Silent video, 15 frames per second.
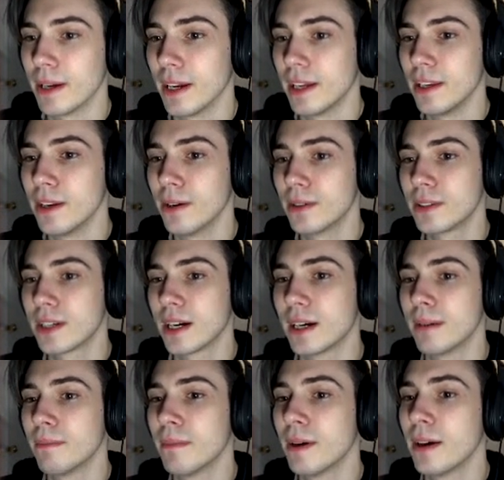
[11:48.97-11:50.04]
In no
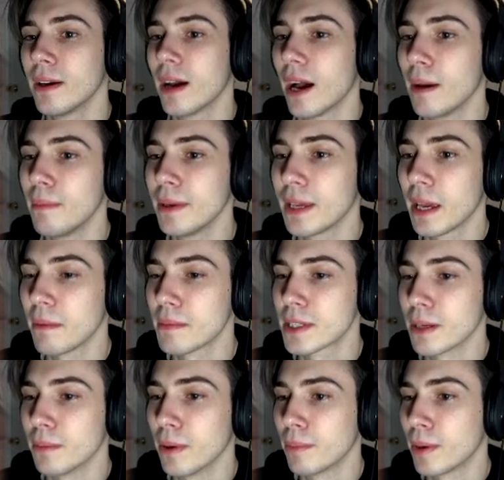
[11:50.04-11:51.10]
time, I became
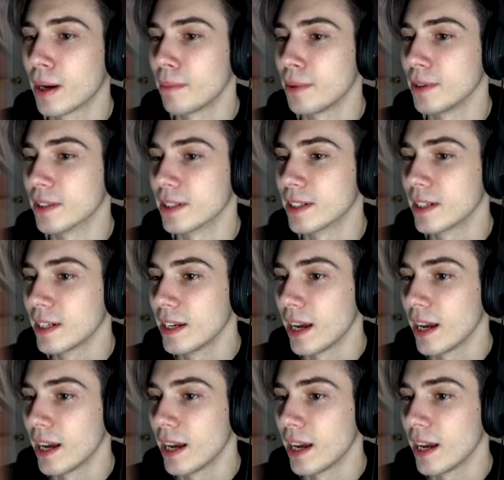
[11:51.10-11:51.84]
somewhat popular,